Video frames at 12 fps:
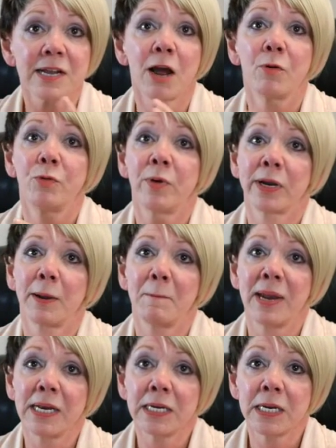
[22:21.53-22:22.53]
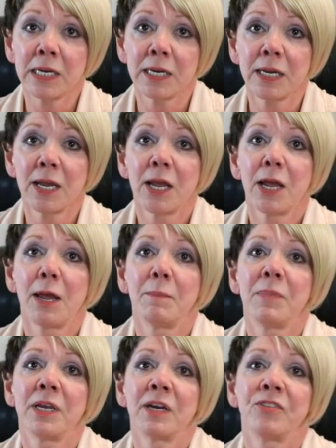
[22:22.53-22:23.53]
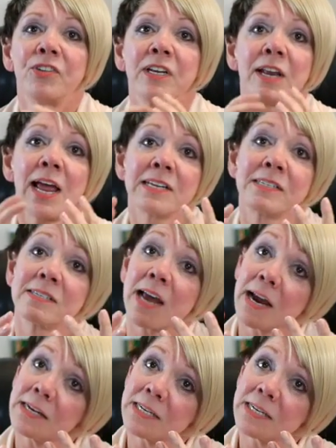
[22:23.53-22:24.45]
I would recommend it, because the classes I